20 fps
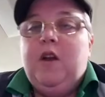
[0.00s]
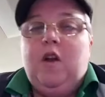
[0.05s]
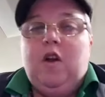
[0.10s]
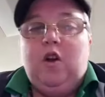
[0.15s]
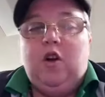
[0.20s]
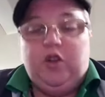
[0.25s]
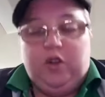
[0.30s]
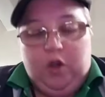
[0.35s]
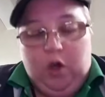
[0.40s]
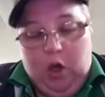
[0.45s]

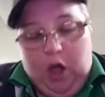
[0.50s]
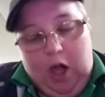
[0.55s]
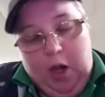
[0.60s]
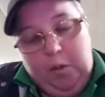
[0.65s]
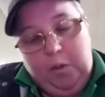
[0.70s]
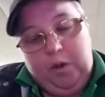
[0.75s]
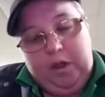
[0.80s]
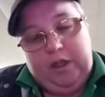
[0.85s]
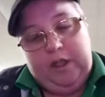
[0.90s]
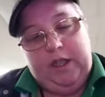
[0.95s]
Although I
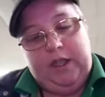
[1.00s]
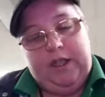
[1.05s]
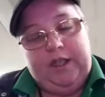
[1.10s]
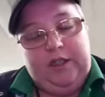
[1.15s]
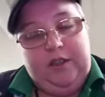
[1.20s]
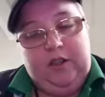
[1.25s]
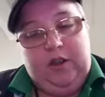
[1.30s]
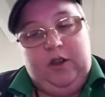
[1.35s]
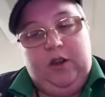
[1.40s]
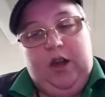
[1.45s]
will,
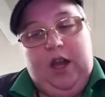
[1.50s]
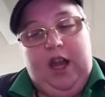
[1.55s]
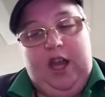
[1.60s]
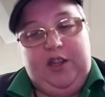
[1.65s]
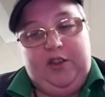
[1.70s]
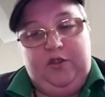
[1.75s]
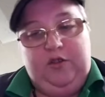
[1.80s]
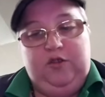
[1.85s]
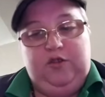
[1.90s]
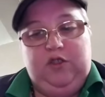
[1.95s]
you know, I
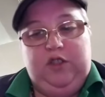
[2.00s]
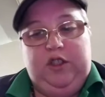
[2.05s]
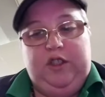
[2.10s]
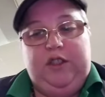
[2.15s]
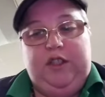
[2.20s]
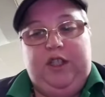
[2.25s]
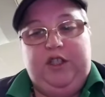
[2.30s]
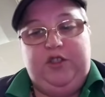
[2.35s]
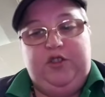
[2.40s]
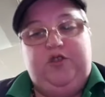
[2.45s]
do
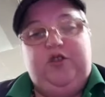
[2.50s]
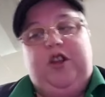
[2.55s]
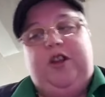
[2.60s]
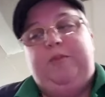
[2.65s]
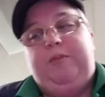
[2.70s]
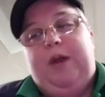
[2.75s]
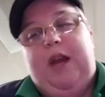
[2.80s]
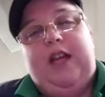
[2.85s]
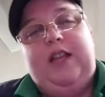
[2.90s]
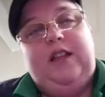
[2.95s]
enjoy
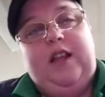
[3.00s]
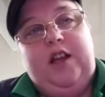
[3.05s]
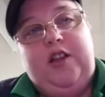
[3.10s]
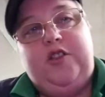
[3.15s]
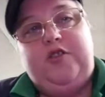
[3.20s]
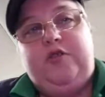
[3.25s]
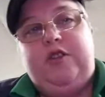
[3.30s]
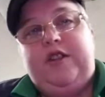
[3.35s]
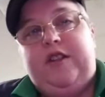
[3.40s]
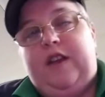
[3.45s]
my
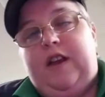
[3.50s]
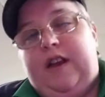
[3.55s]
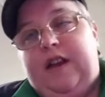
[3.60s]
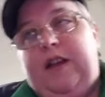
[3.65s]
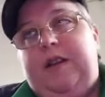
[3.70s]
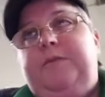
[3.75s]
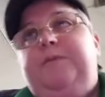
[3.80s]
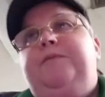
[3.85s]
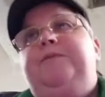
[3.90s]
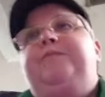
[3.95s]
luxury
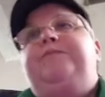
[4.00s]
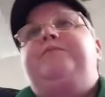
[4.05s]
time,